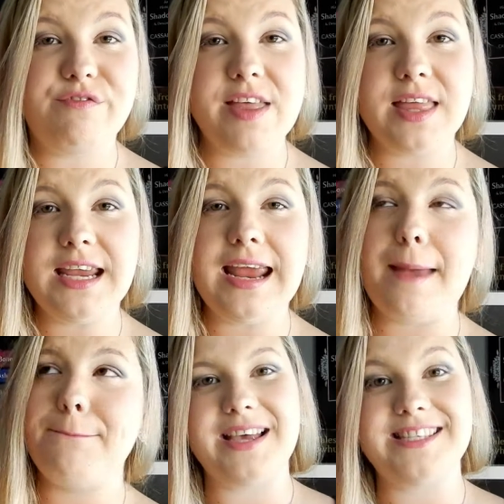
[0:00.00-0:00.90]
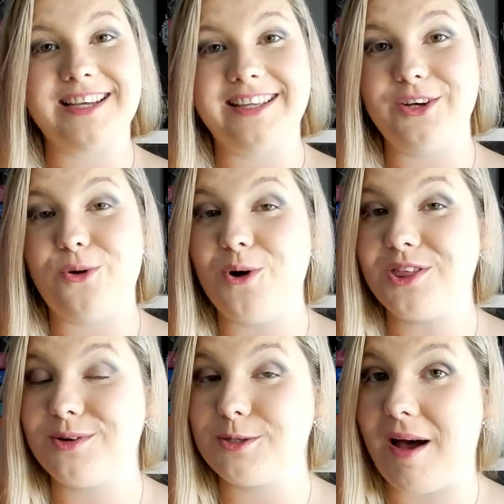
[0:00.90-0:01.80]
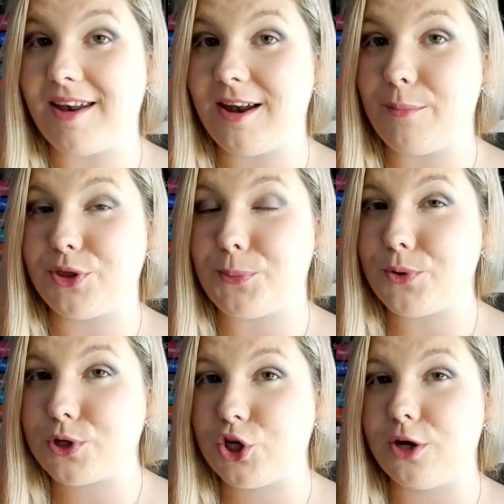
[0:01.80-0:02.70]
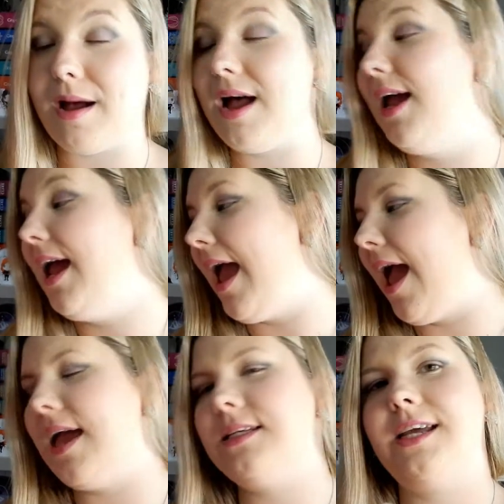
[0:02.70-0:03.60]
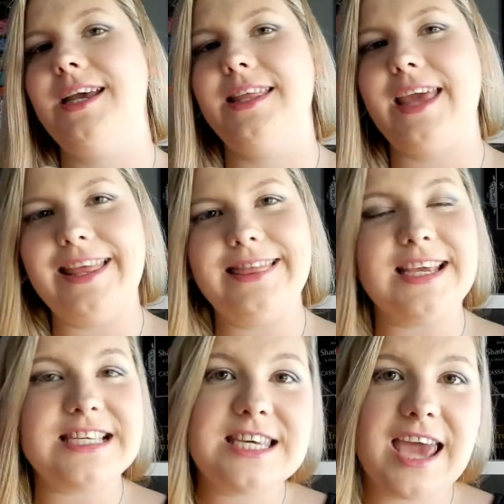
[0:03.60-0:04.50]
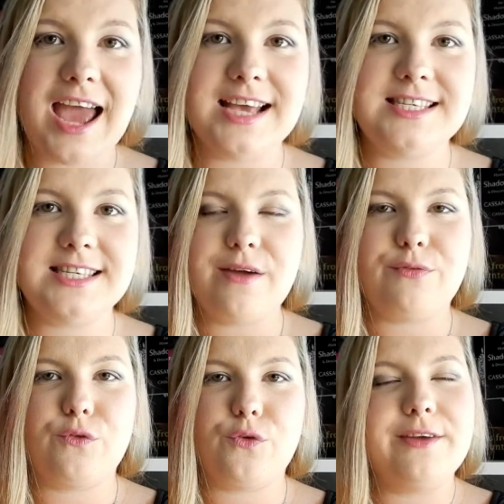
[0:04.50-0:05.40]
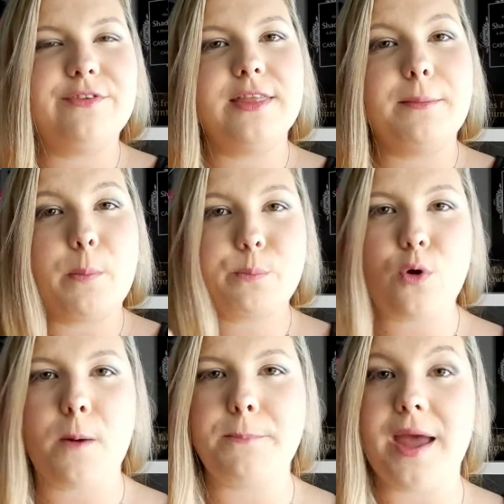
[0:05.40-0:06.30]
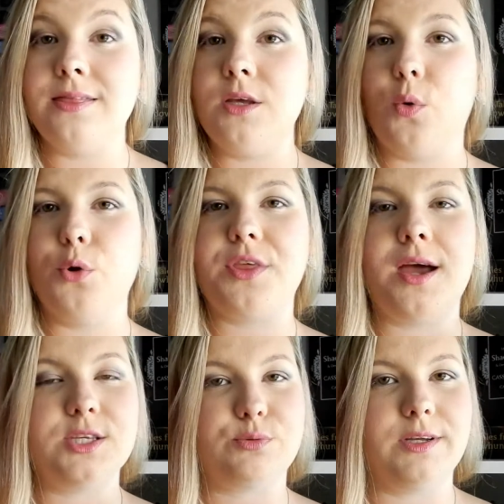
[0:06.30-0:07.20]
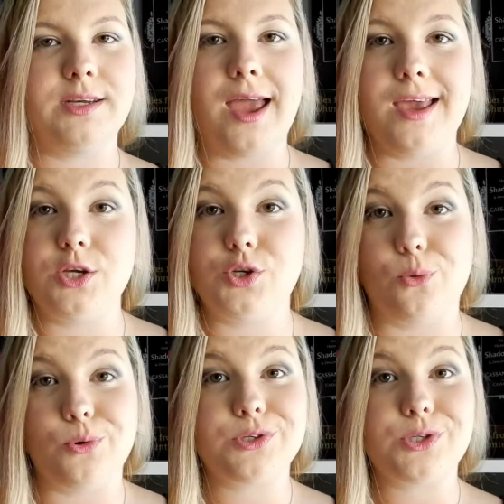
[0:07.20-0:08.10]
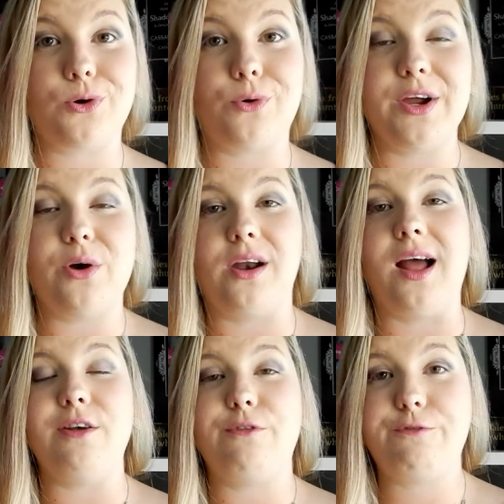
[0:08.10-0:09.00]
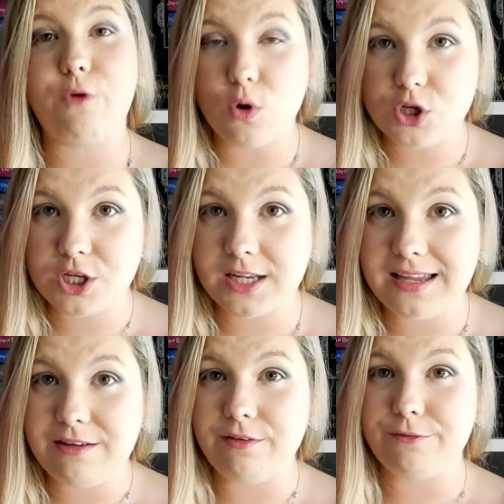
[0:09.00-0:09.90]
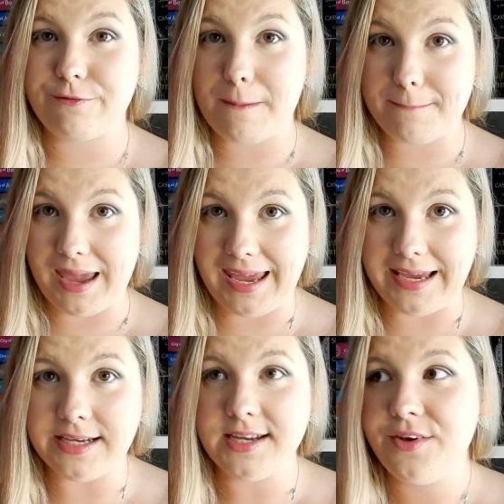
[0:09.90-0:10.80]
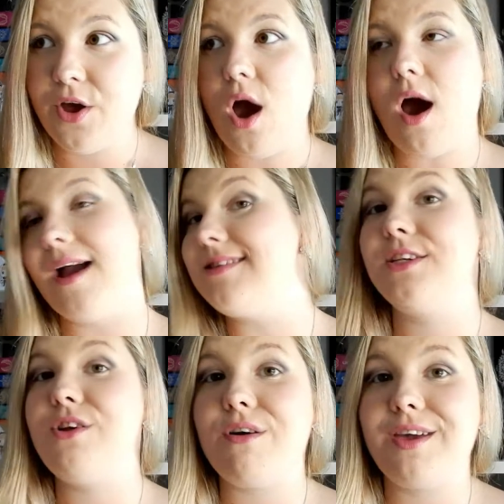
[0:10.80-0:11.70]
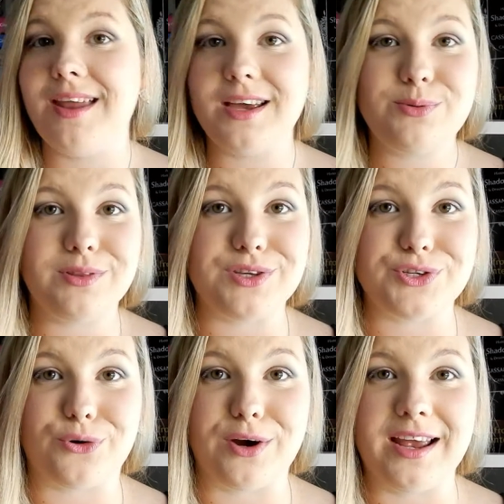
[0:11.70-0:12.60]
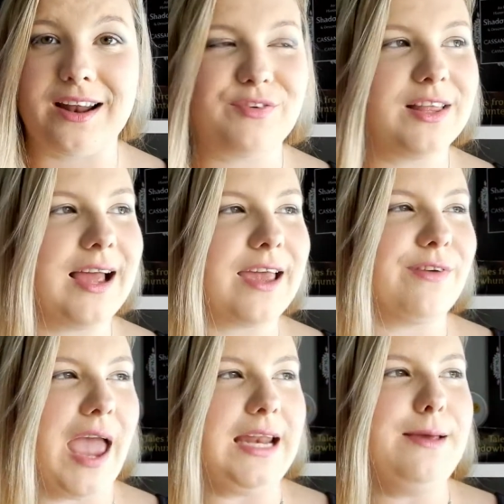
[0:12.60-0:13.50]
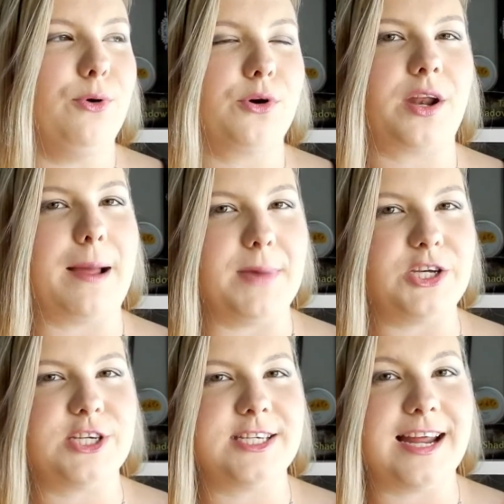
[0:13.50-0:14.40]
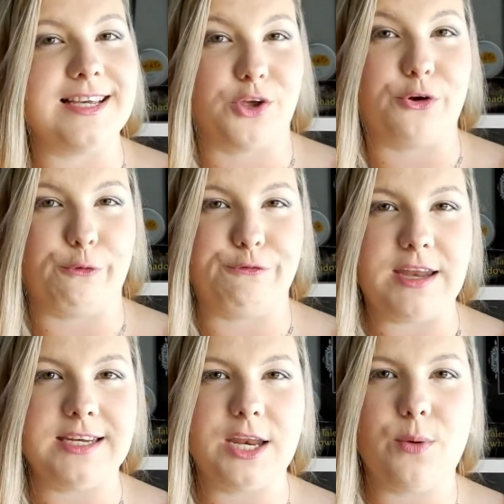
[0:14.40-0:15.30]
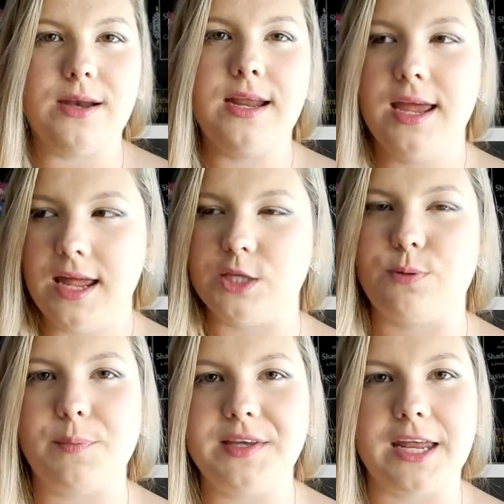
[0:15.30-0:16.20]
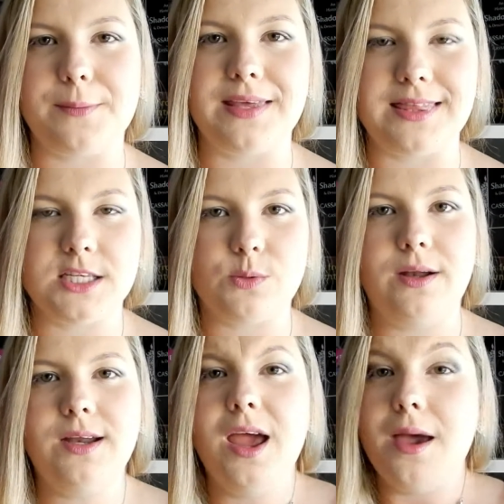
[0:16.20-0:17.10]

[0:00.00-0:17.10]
villainy, and basically an author was partnered up with a booktuber, and in this case they've given them a prompt and the author has written a short story on it. Unfortunately for me, I did not connect with this story, and I feel like if any book that I mentioned today is going to offend anyone, it's probably going to be this one.